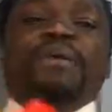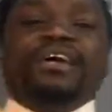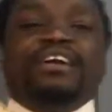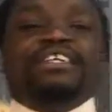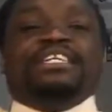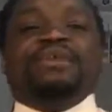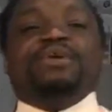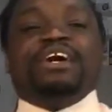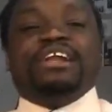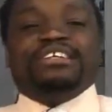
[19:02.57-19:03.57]
we're gonna do?
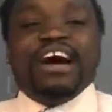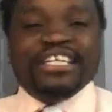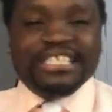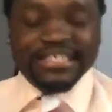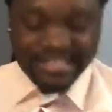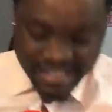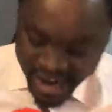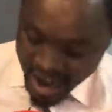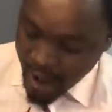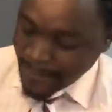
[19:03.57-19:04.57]
We're gonna actually
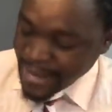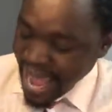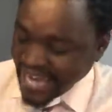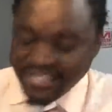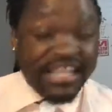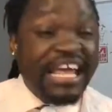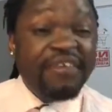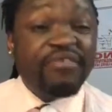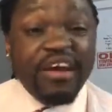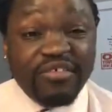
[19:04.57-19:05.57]
start our band,
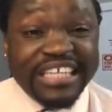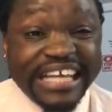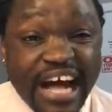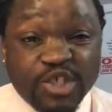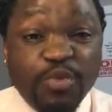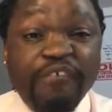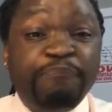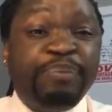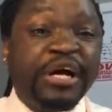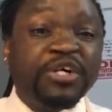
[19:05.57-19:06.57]
leave everything else
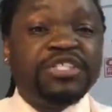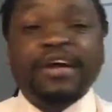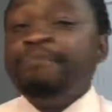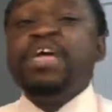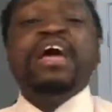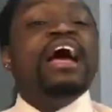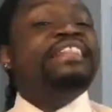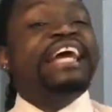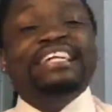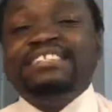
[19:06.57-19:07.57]
we've built,
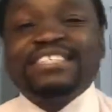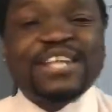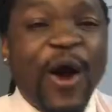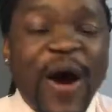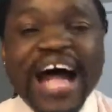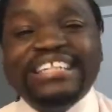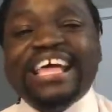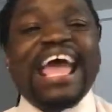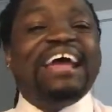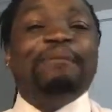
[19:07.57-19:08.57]
and then just go out
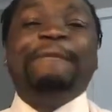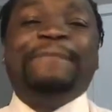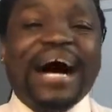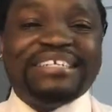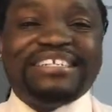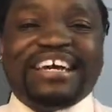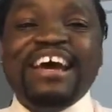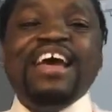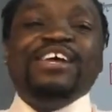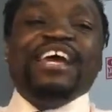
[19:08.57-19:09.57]
there and busk,
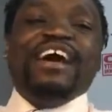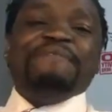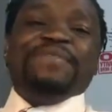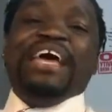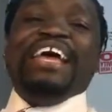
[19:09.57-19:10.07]
yeah?